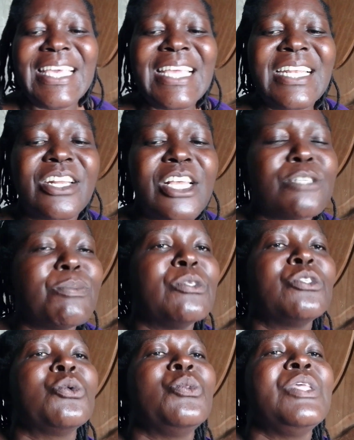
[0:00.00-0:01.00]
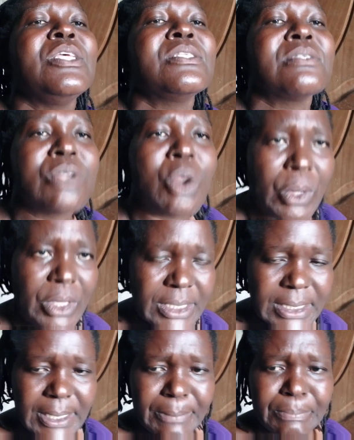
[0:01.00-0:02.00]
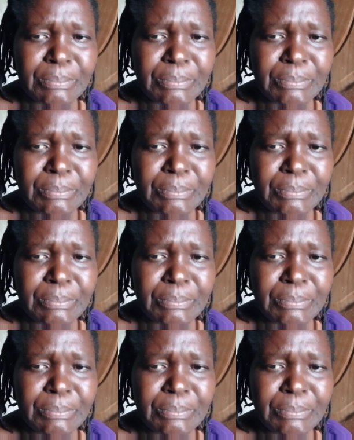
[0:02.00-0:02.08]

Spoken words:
in response to these thoughts.